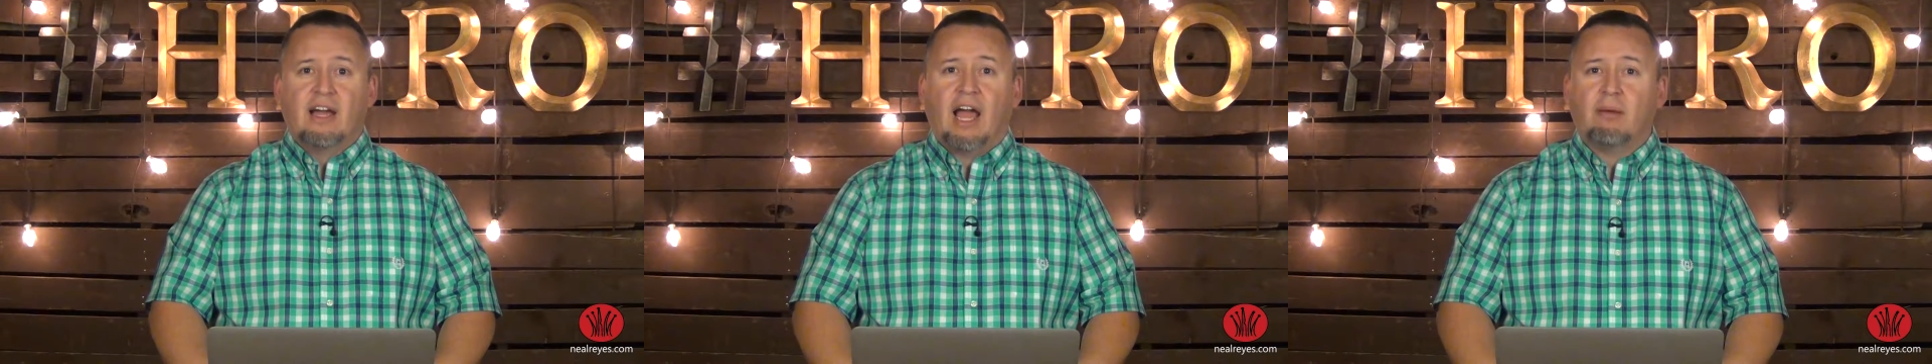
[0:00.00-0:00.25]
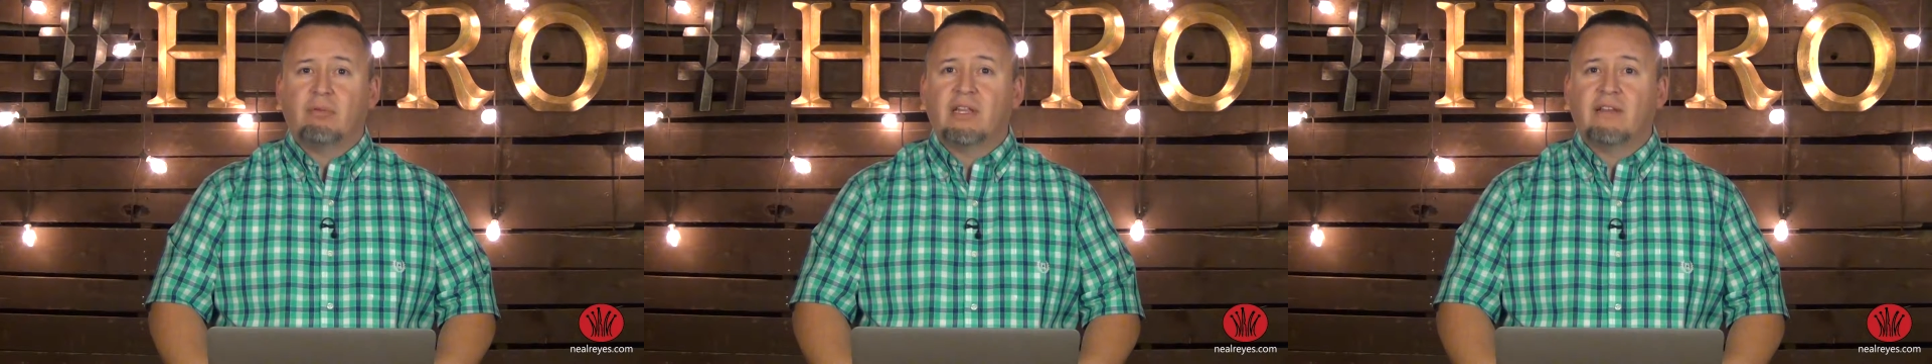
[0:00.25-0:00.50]

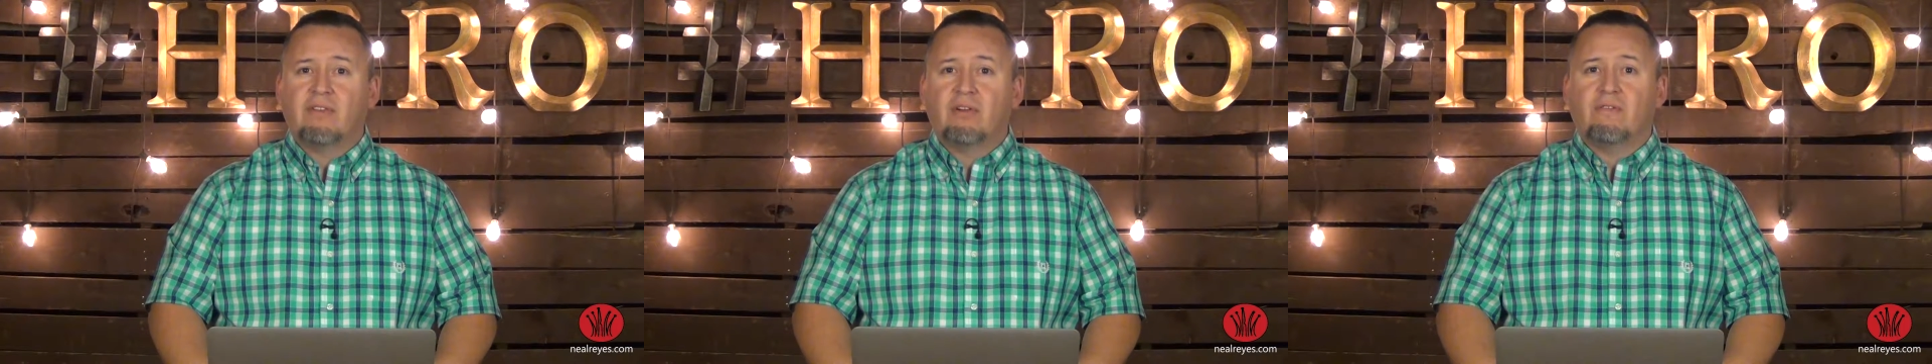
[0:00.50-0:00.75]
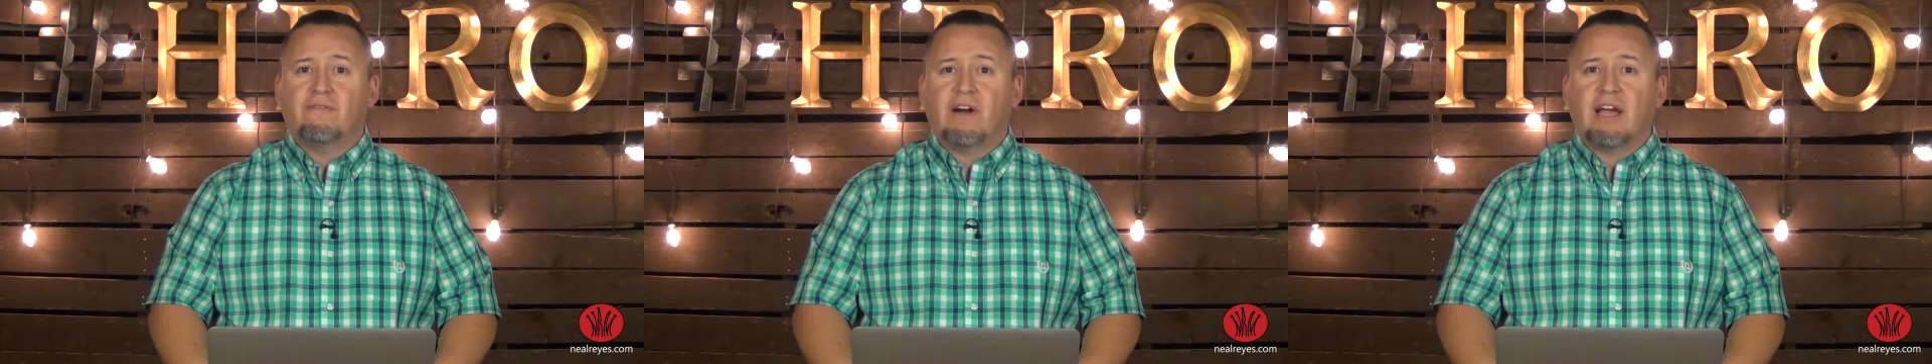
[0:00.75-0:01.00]
I believe
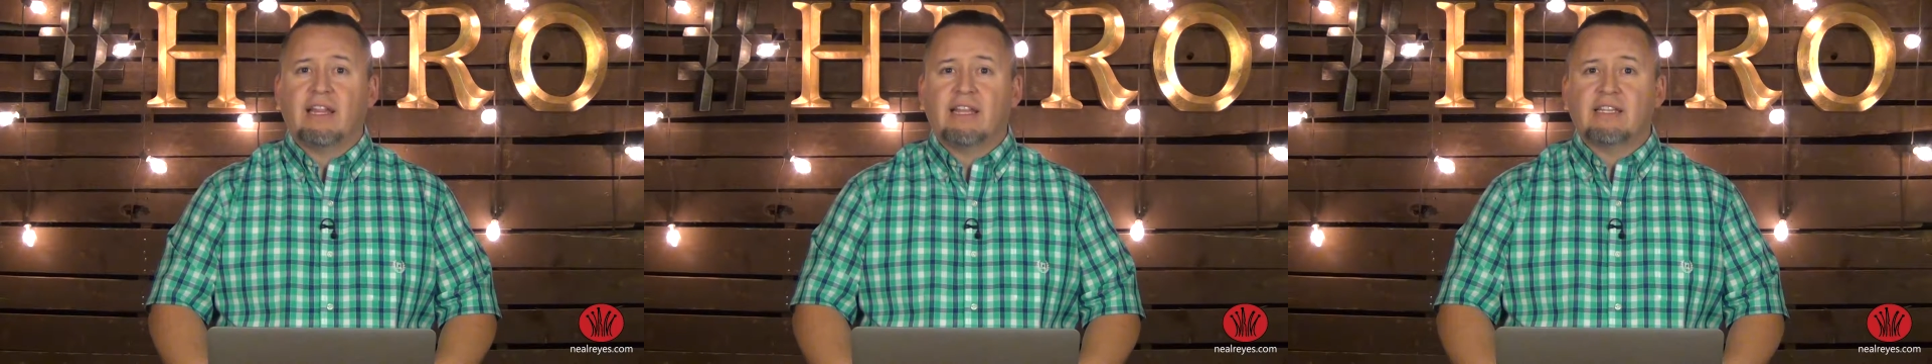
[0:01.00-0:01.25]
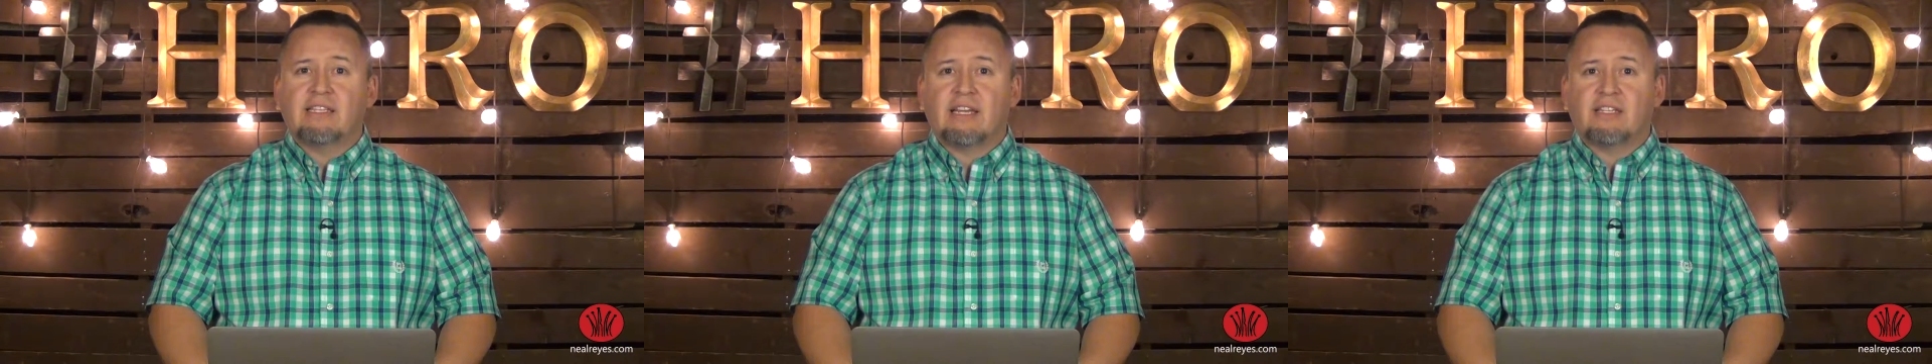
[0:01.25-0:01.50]
you'll find
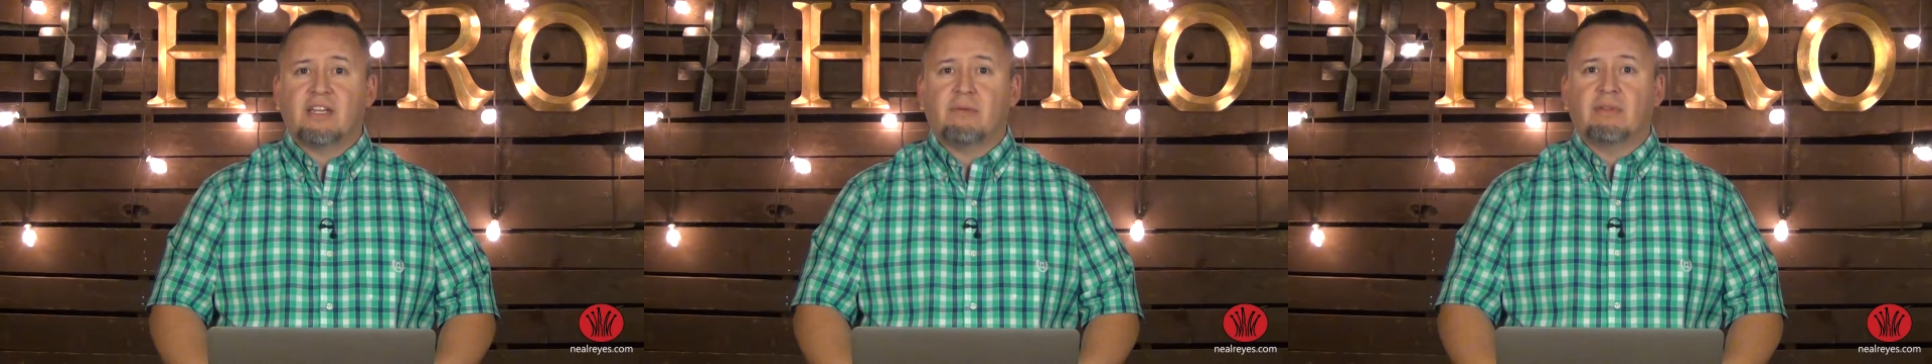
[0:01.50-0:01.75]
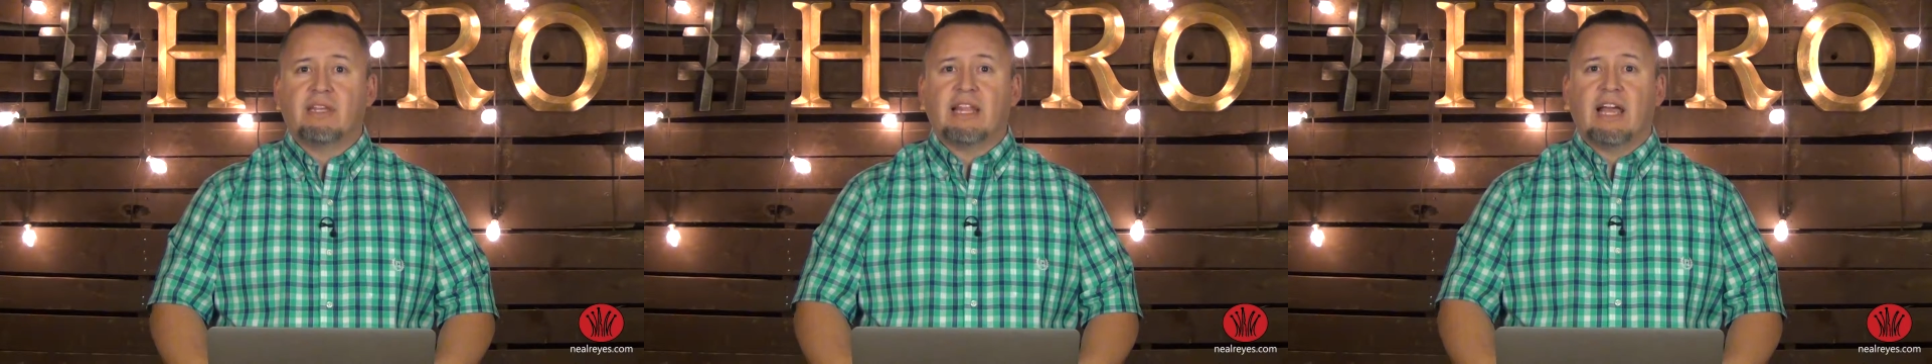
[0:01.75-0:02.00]
this as
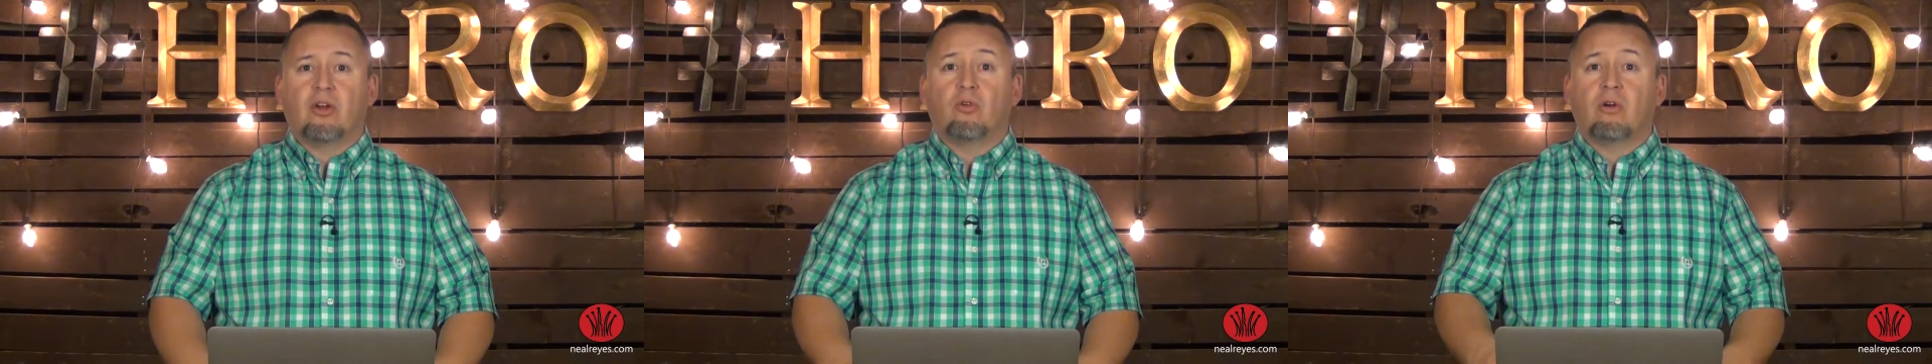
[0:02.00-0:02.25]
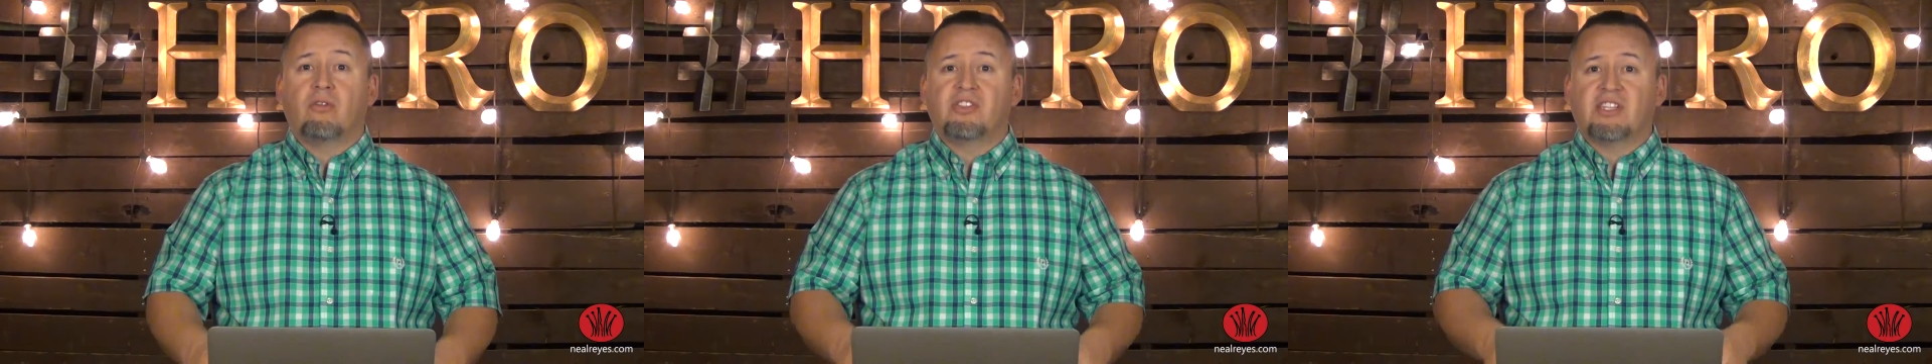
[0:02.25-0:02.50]
something that
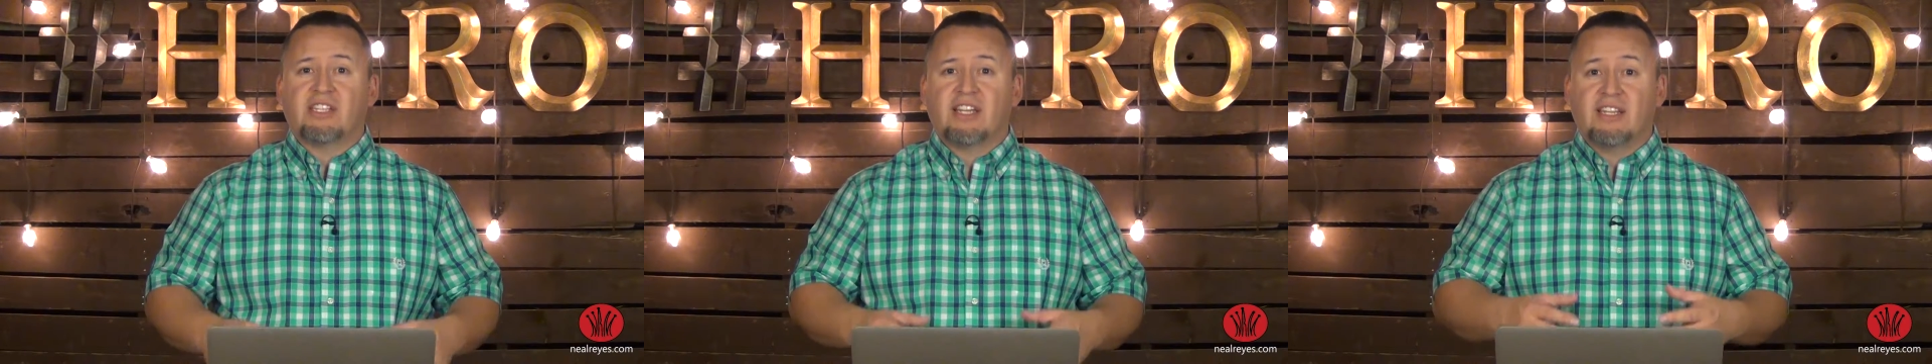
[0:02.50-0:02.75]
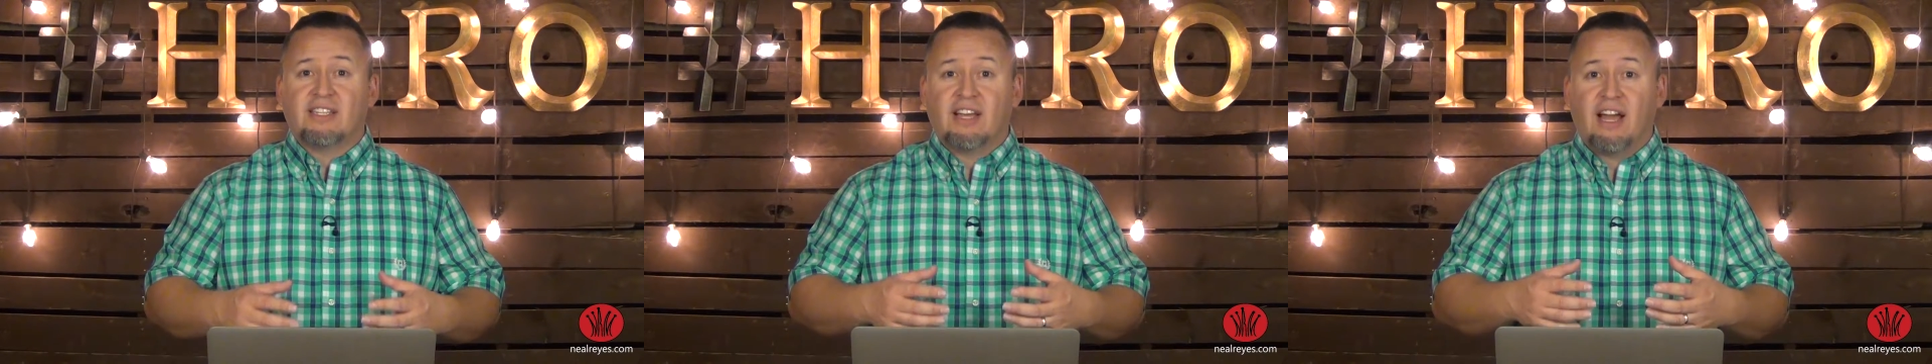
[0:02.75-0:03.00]
grows as
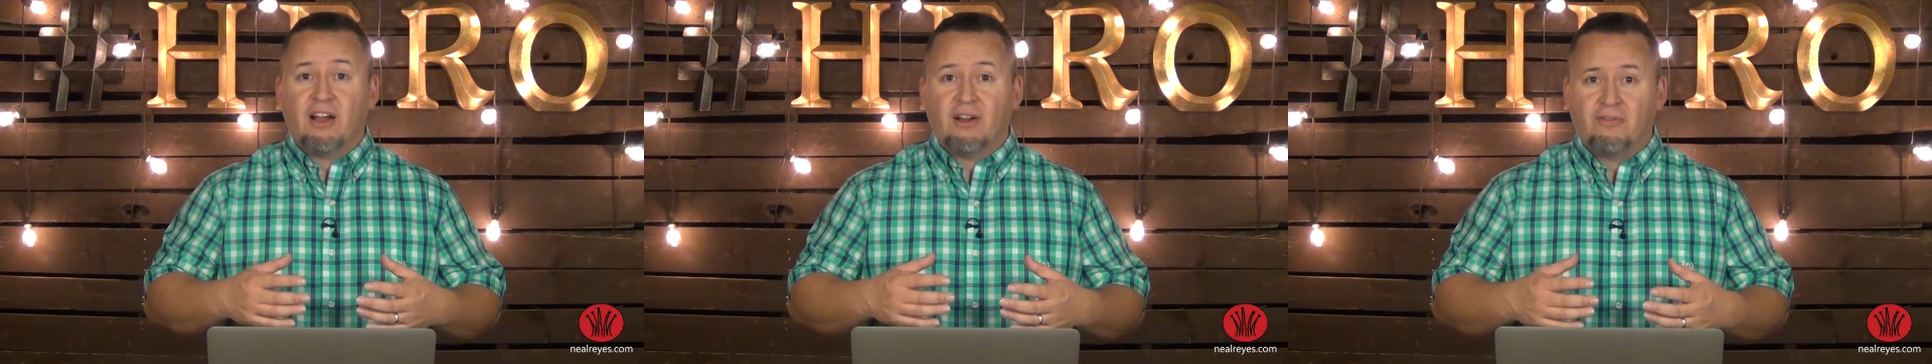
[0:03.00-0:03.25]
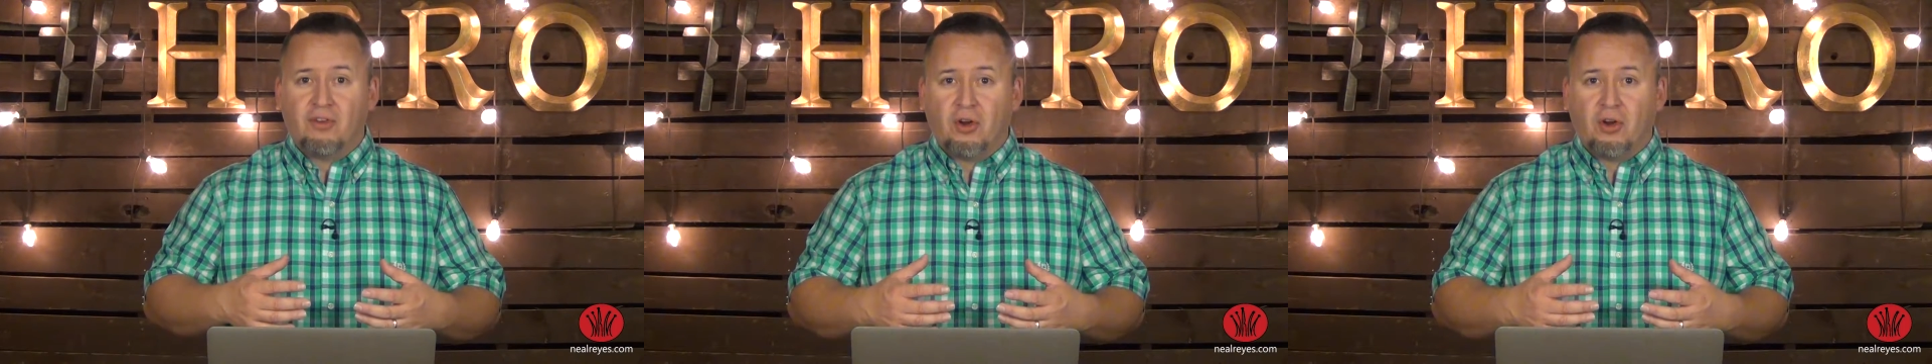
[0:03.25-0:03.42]
a desire of